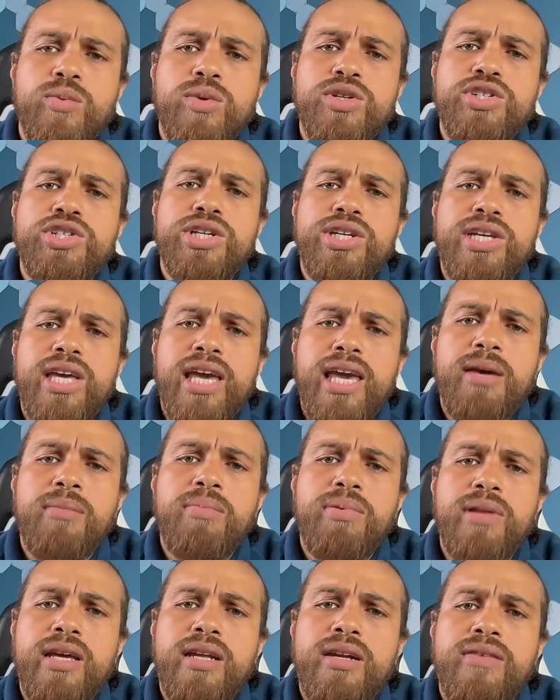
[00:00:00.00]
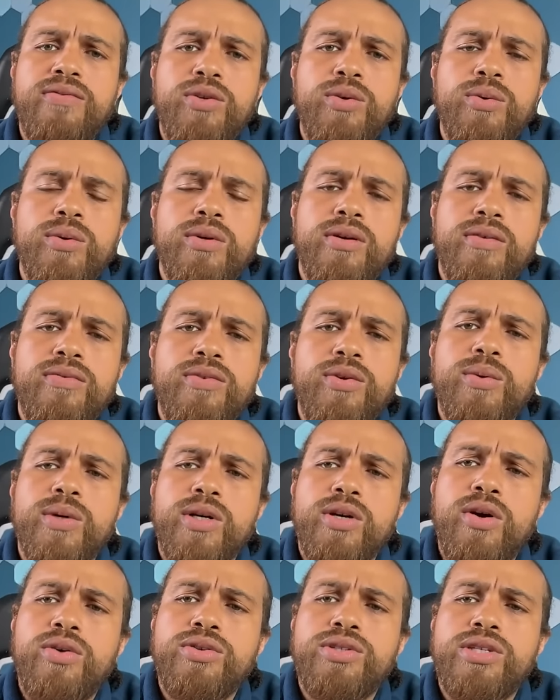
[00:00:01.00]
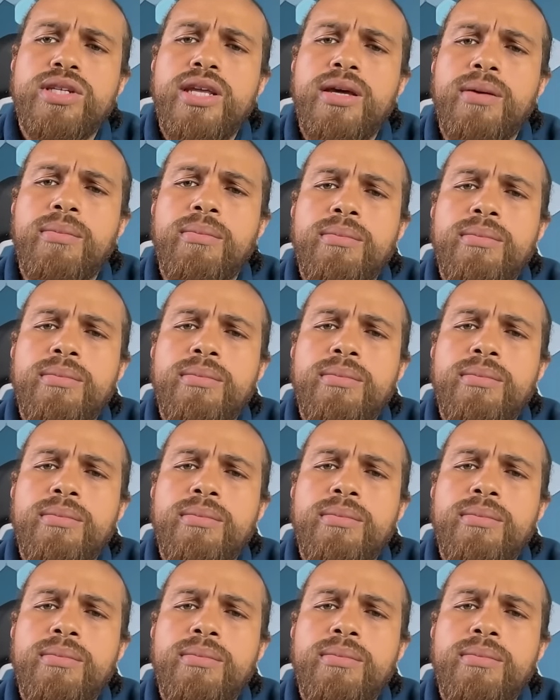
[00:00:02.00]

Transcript: What's your game plan if you were if you were coaching them?